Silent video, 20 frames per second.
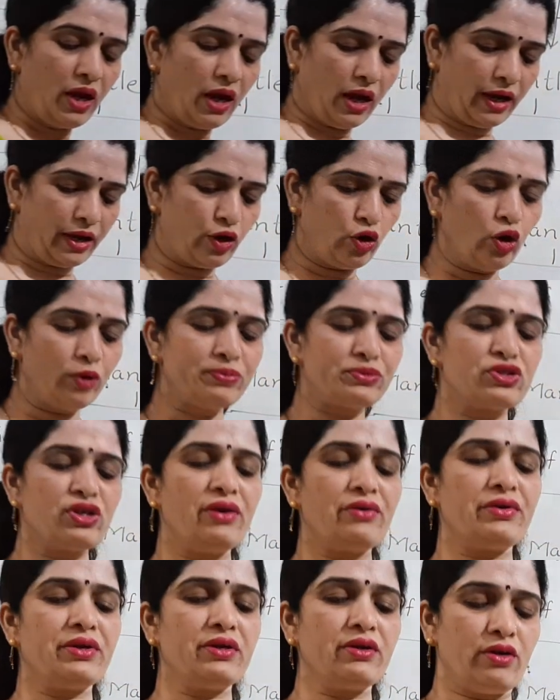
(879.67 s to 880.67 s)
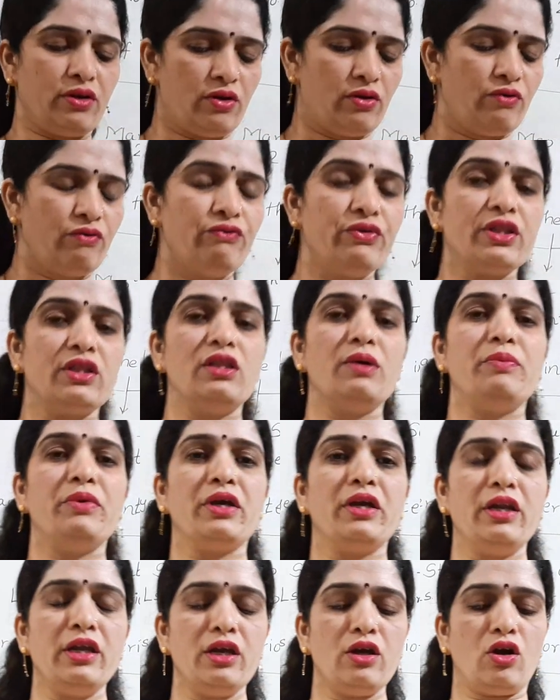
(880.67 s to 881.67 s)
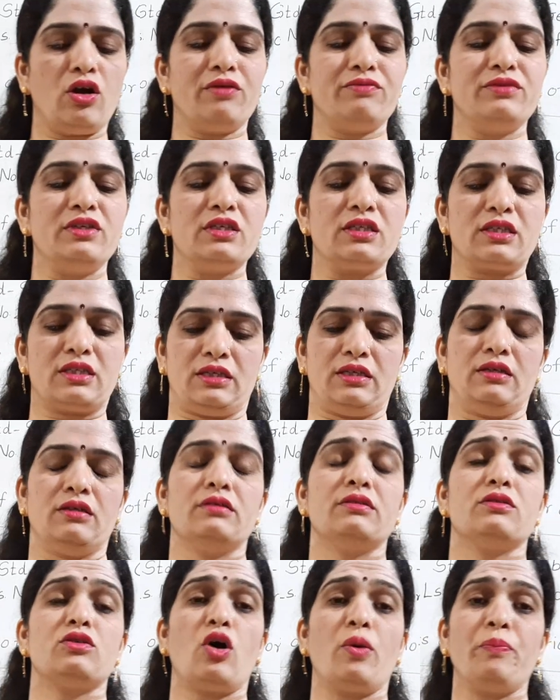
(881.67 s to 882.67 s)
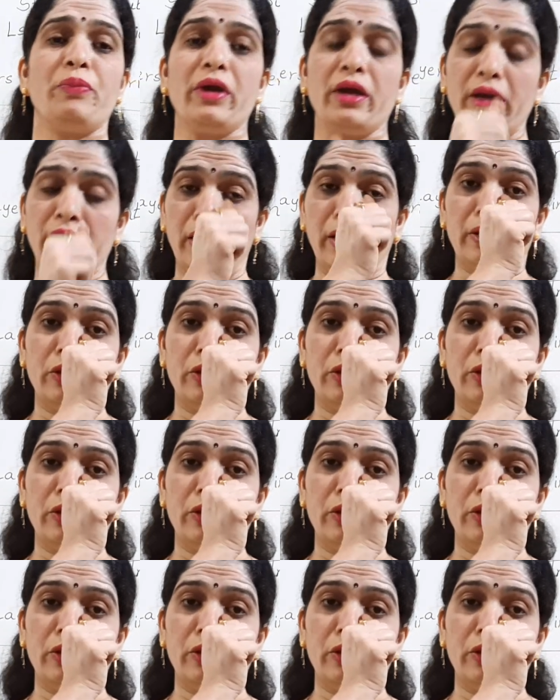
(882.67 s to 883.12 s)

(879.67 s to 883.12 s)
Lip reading: I hope children, with the beginning of this topic,